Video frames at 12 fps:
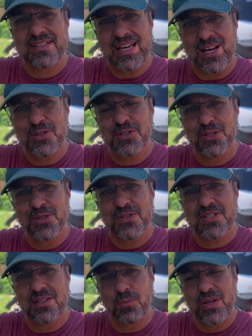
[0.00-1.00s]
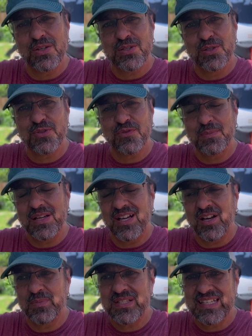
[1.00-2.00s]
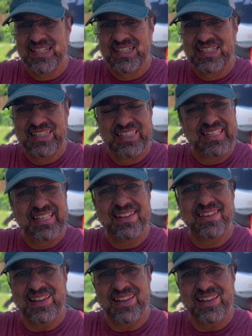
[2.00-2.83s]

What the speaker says: tires loose and the wheels loose from the hubs.